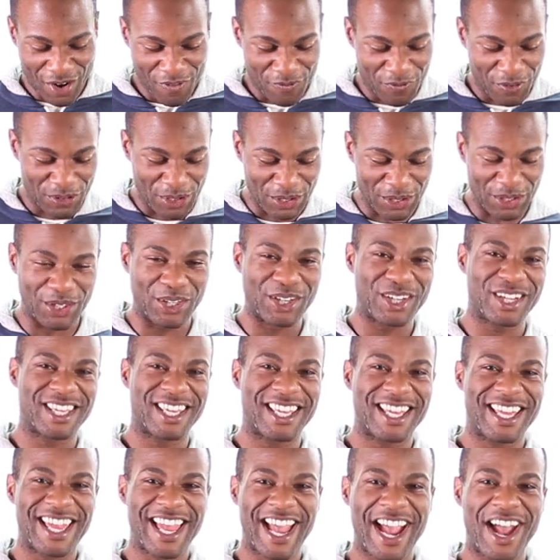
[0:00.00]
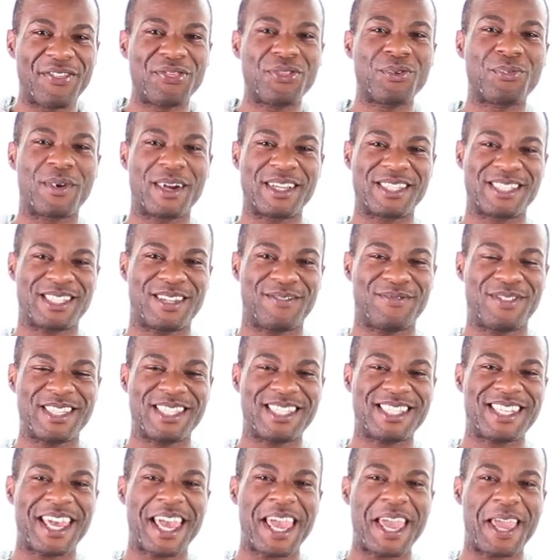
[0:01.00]
for the look at the rest of
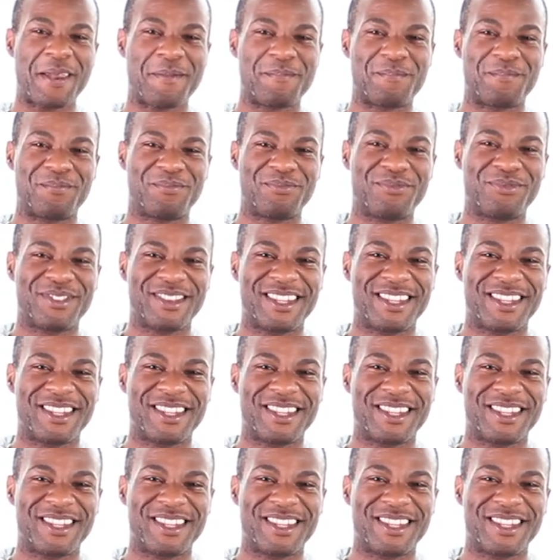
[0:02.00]
this game.